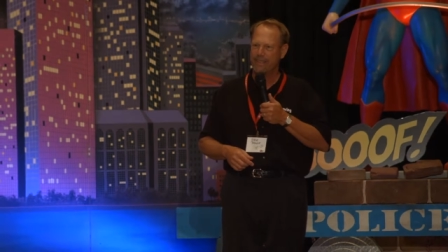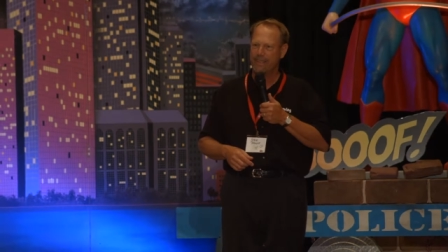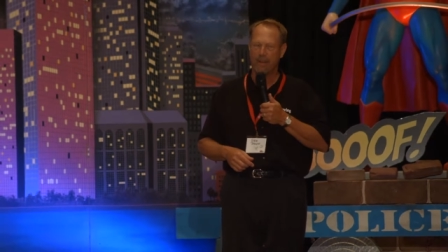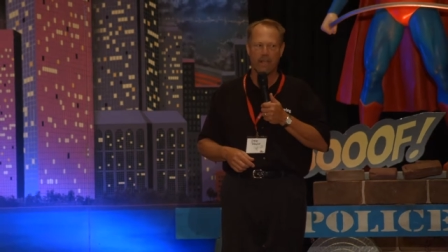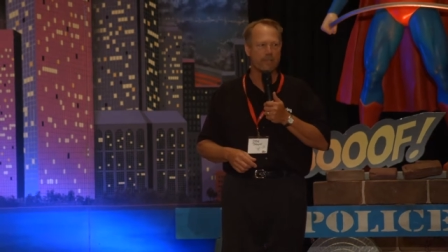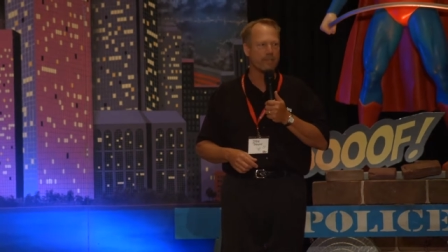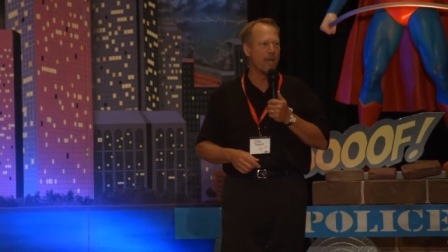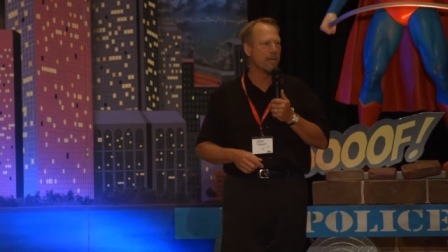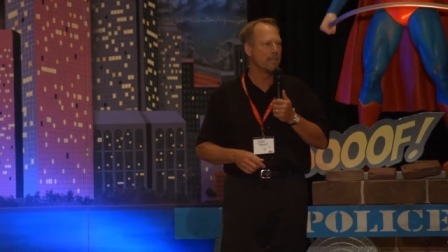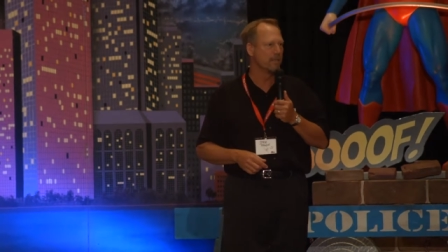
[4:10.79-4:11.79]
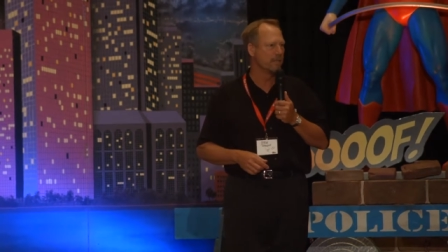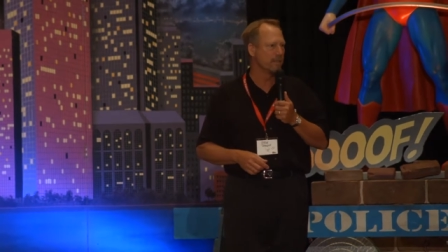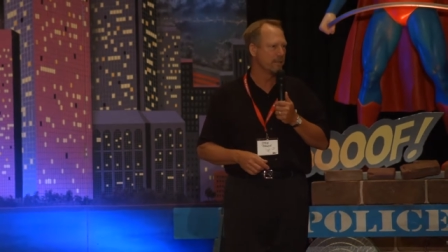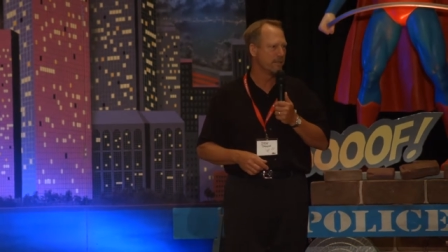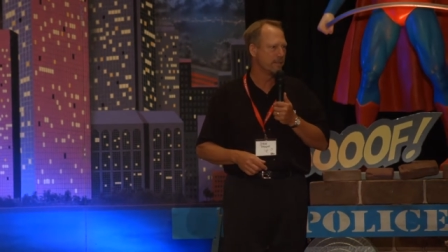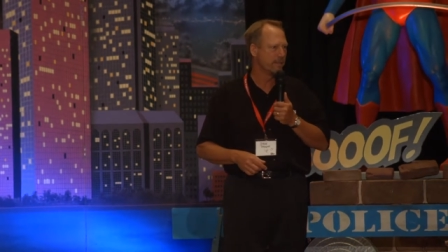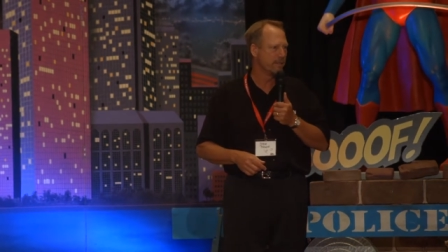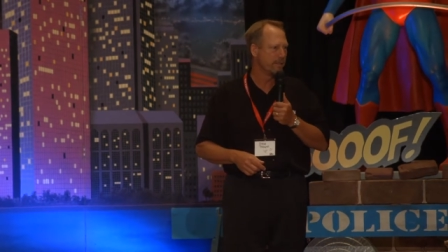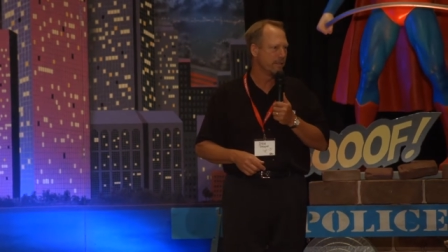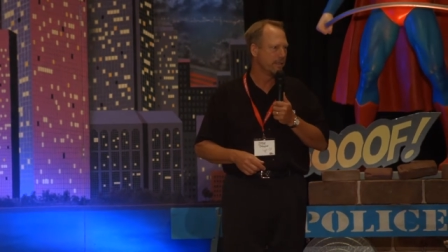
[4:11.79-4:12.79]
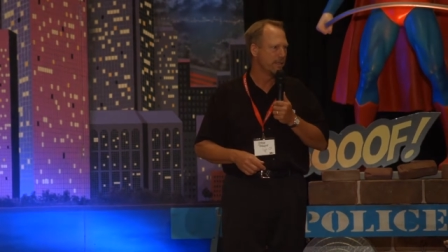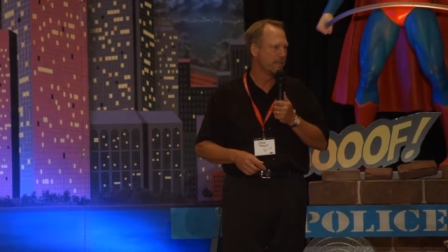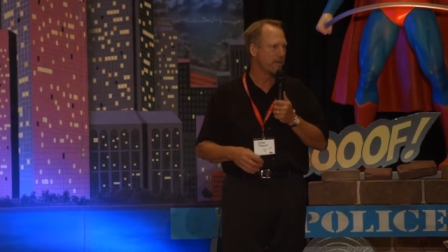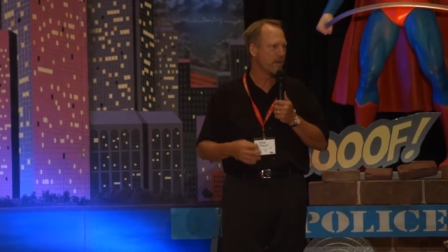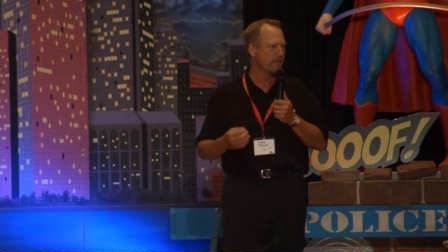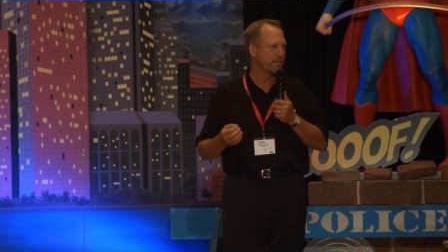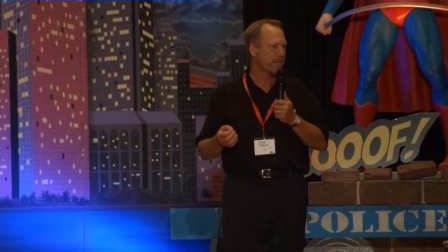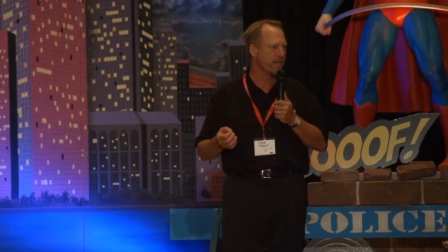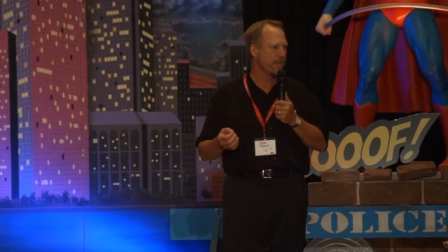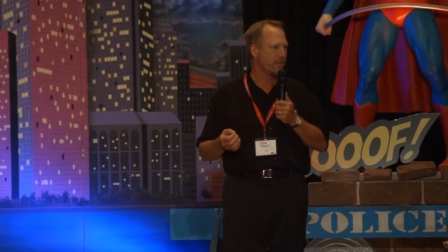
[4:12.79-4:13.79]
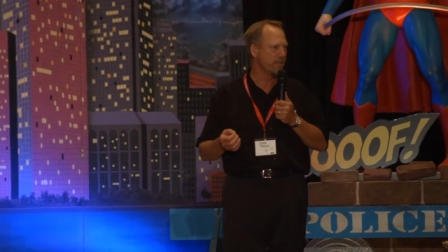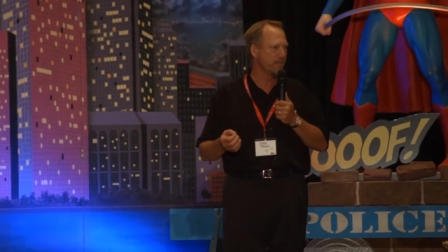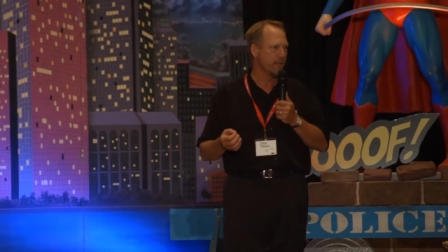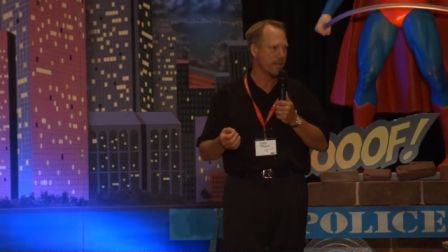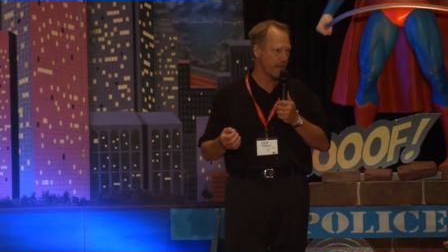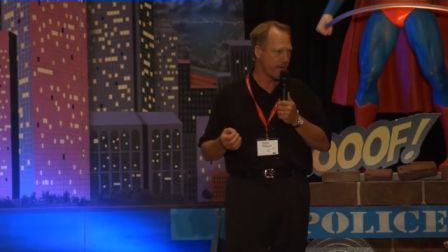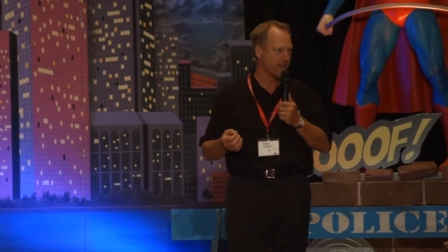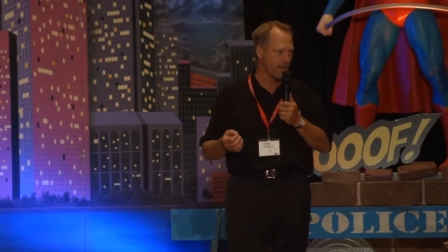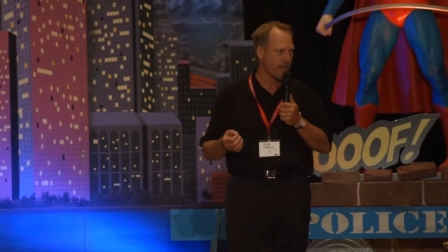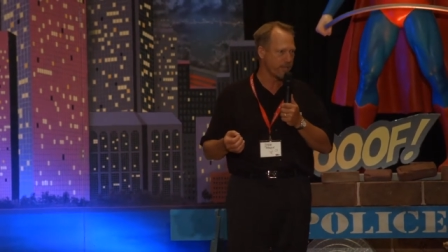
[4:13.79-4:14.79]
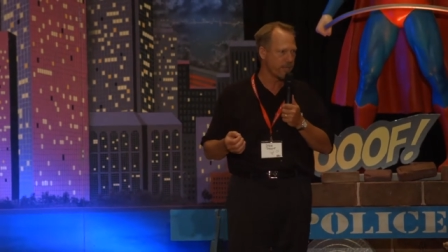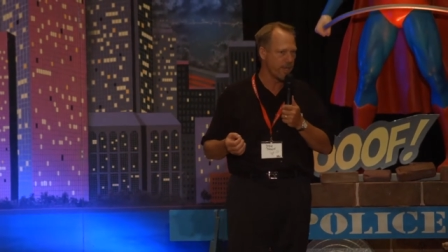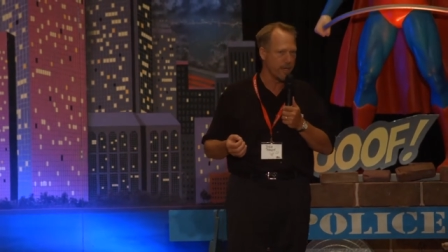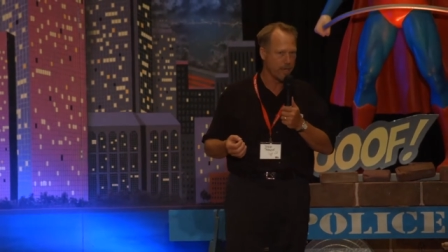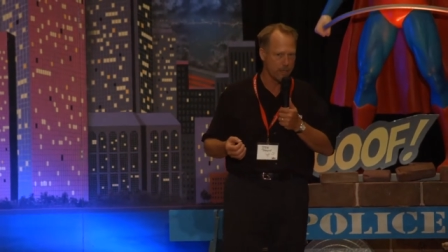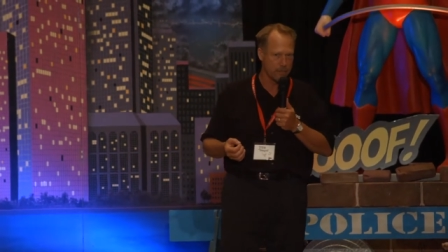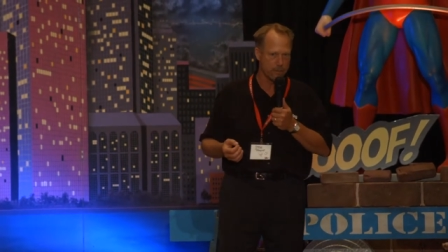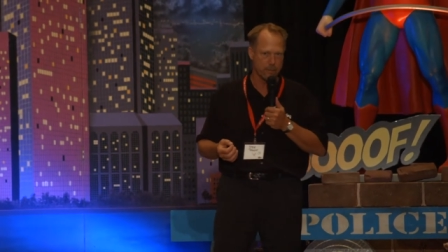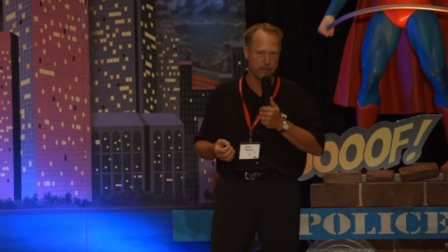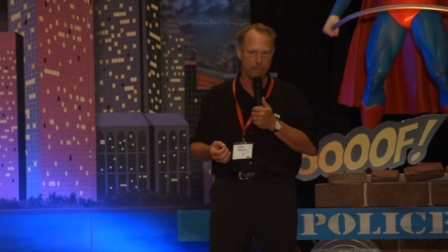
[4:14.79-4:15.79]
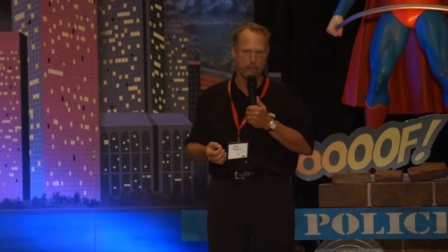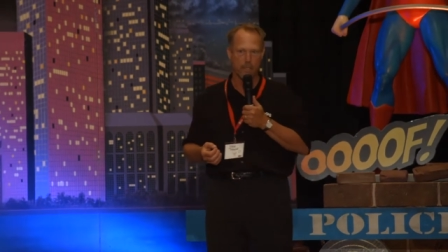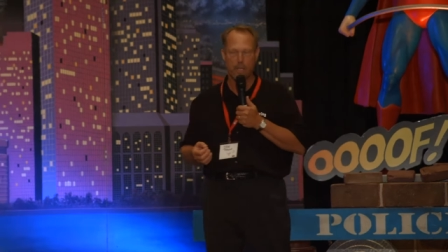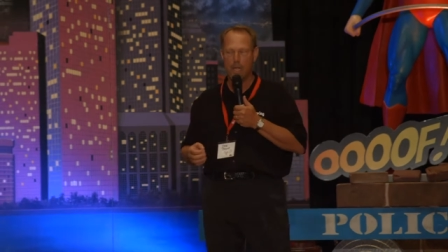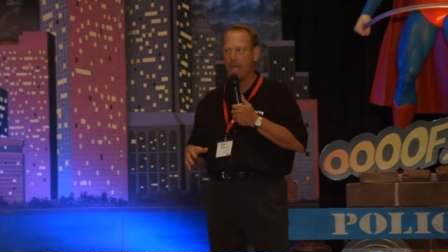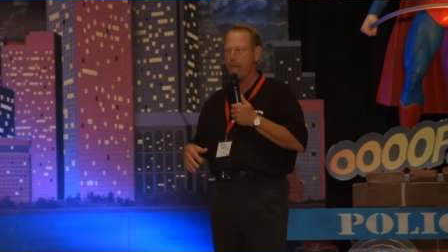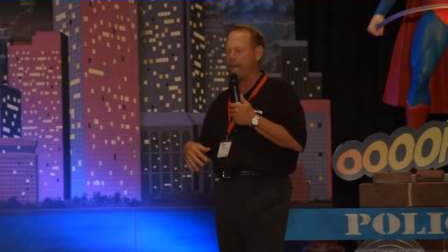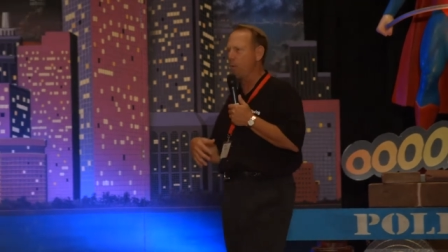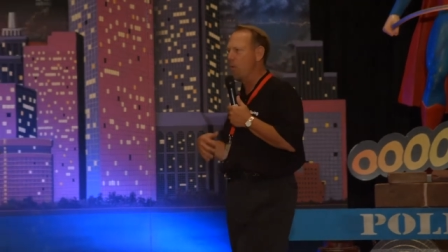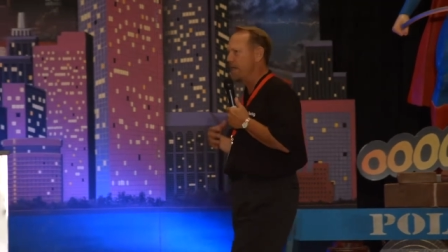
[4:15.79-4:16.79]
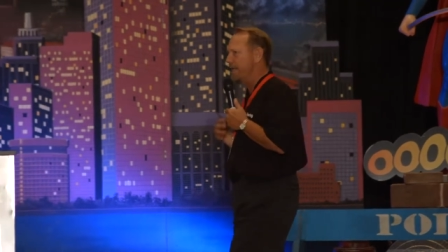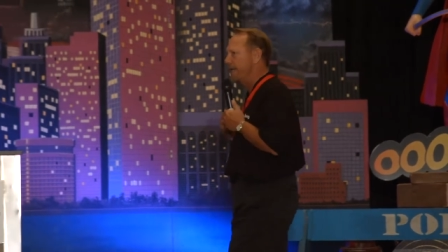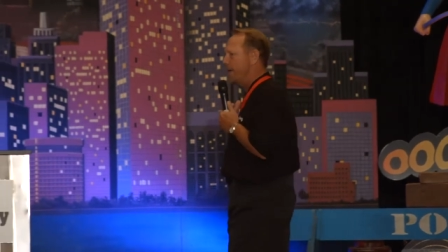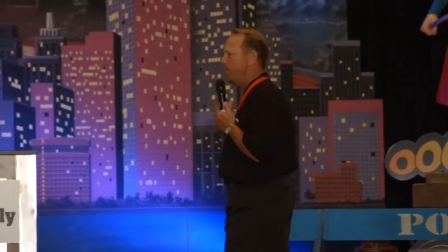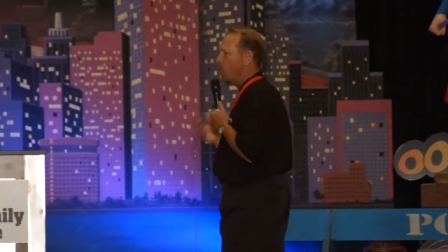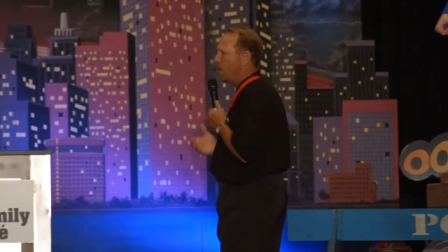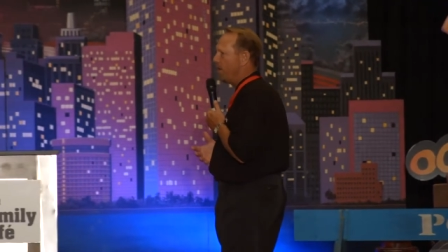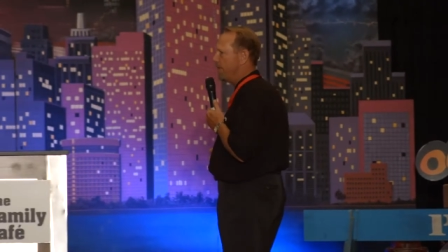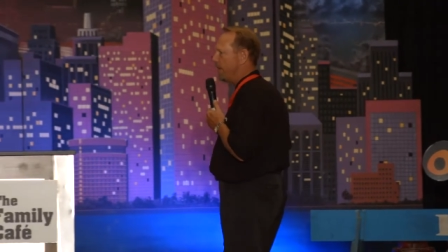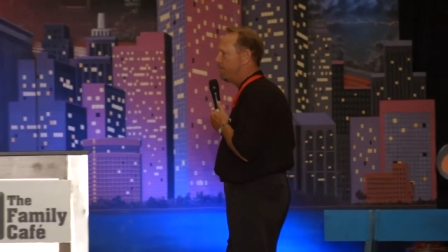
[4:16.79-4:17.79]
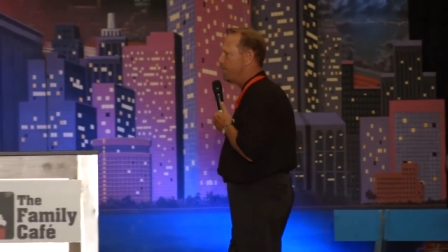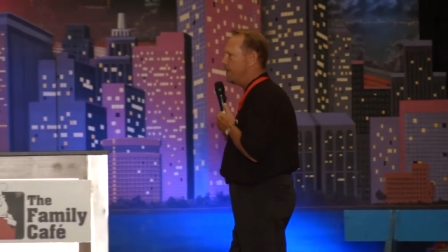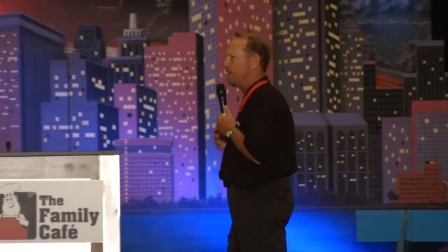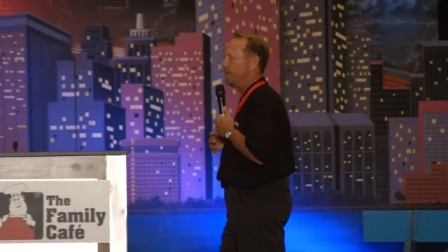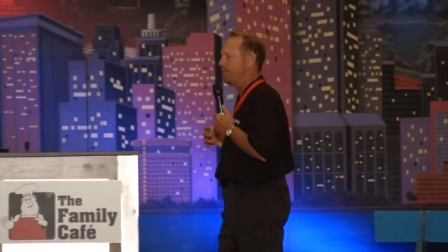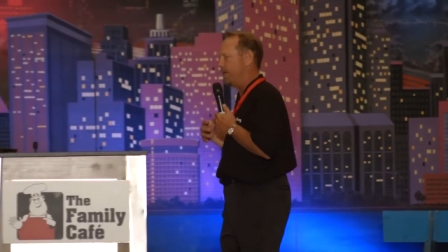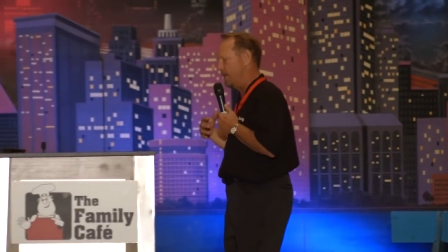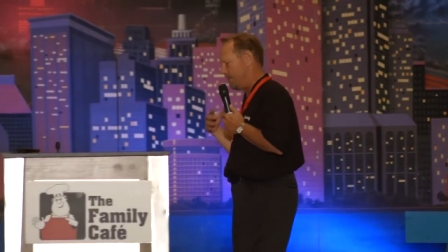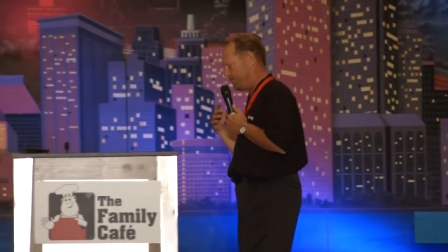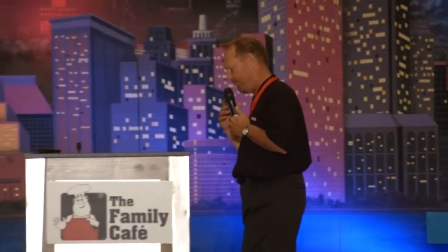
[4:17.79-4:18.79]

They're unsung, they're unseen, but they're nevertheless there. And I wanted to get more of a, a, a